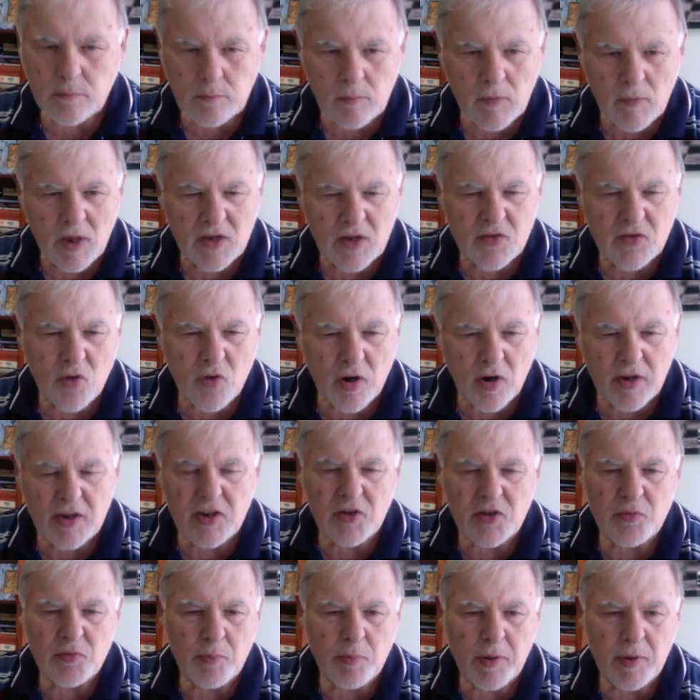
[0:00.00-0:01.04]
That's right. He's
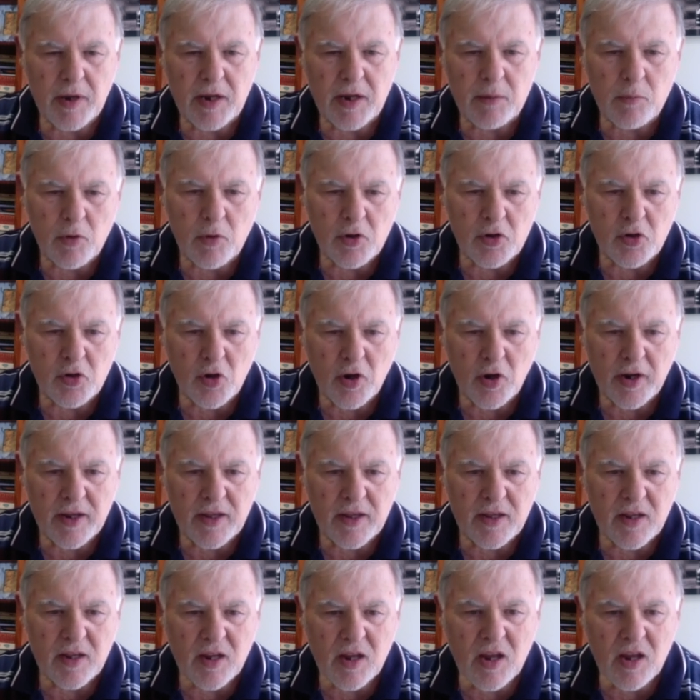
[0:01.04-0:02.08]
pinning my knight.
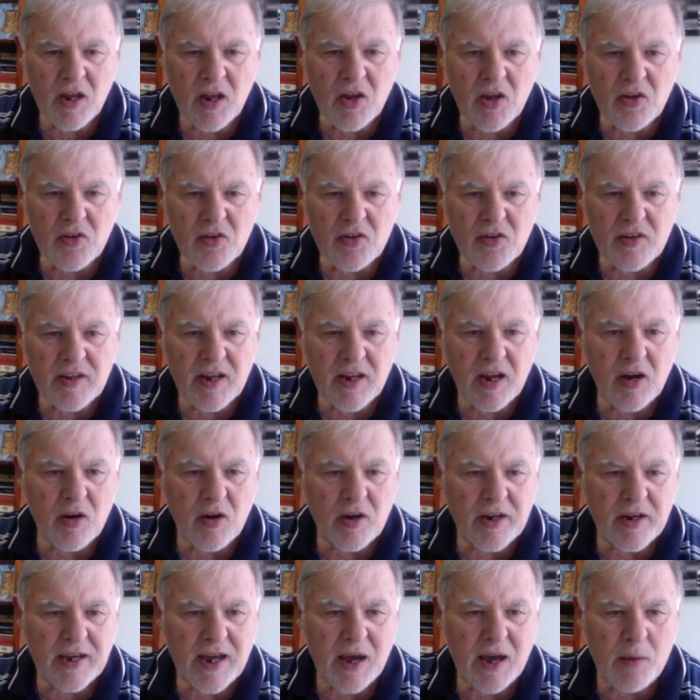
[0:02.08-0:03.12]
So now I
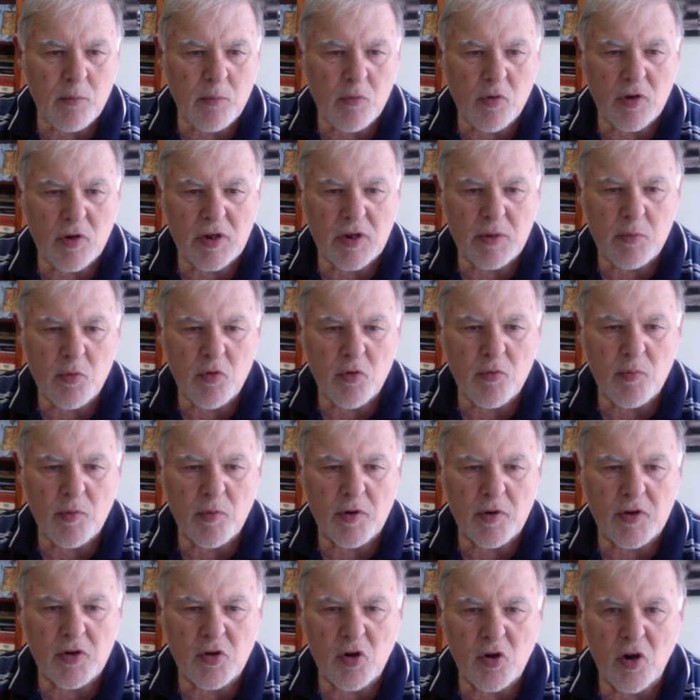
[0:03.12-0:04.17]
can't really move my
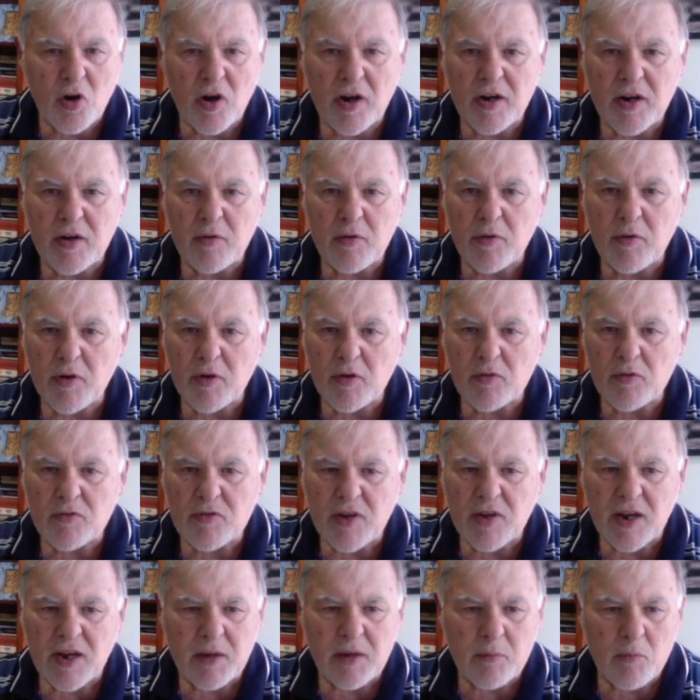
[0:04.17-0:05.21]
knight, or he'll
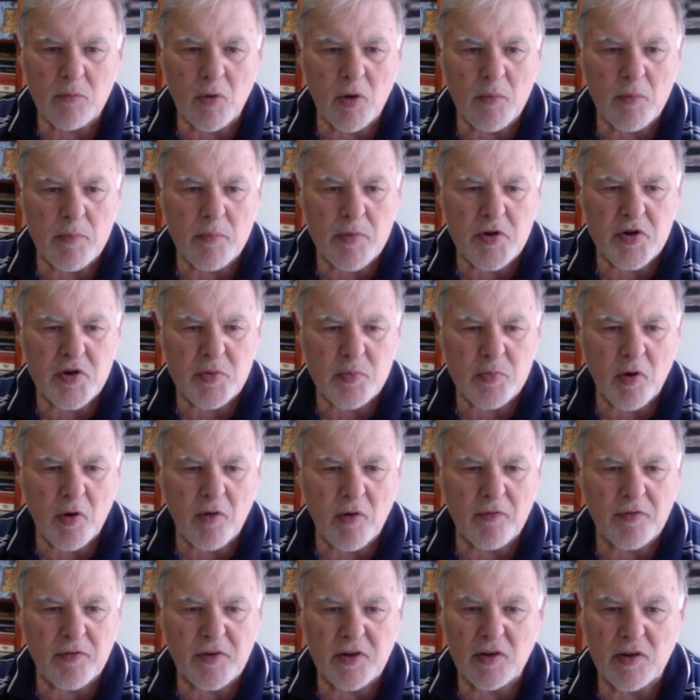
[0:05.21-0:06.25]
take my bishop off
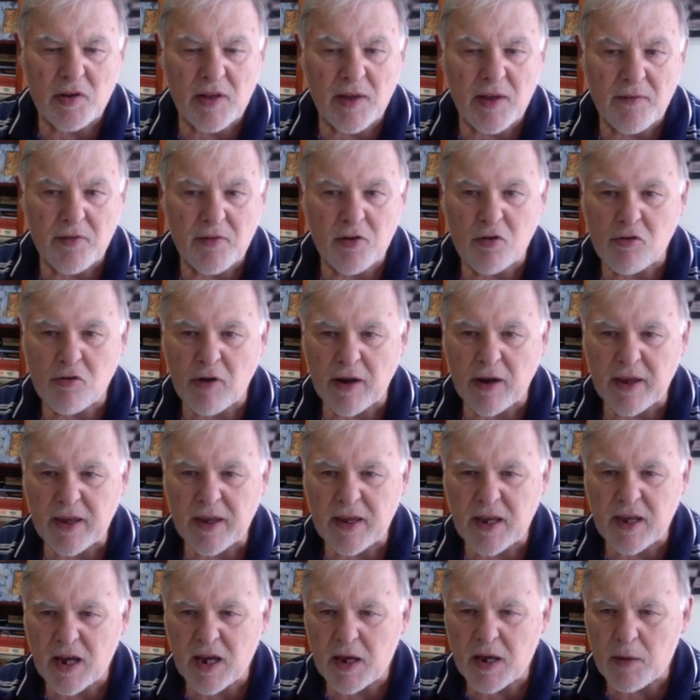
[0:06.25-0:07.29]
and he'll have a great
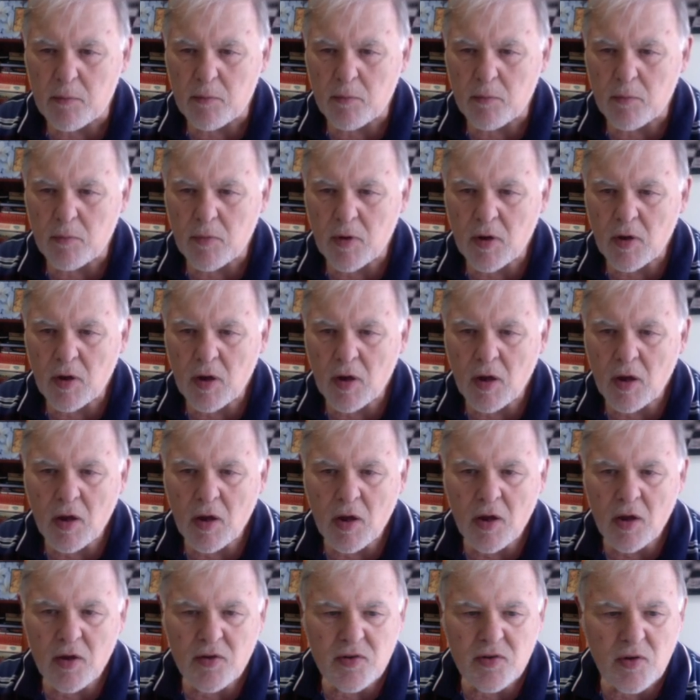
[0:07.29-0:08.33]
game.
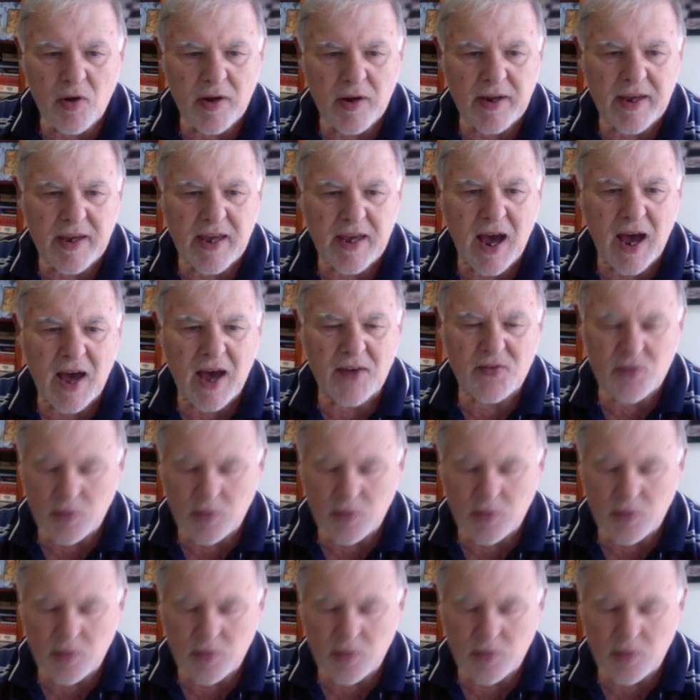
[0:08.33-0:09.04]
So I castle.